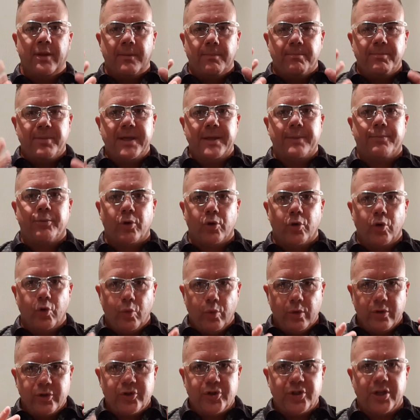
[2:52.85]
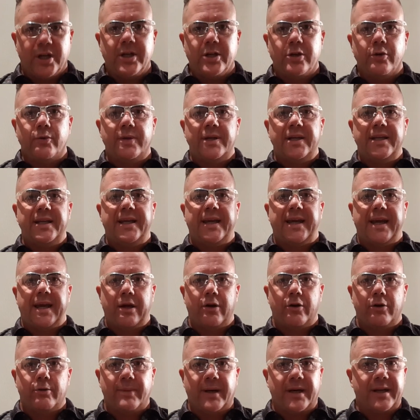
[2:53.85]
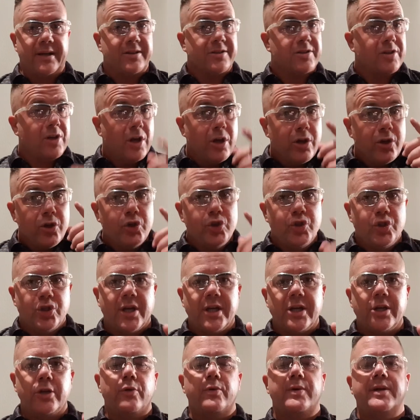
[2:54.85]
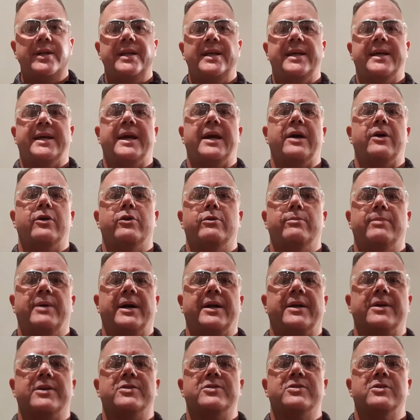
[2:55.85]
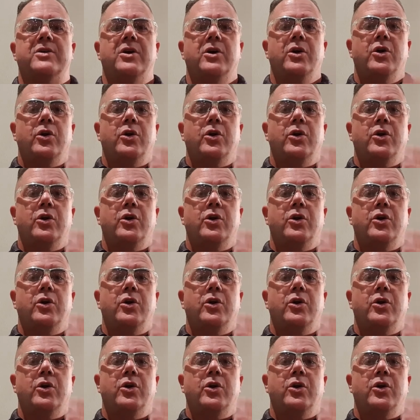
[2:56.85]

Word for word: People who will genuinely care about us, genuinely care about us,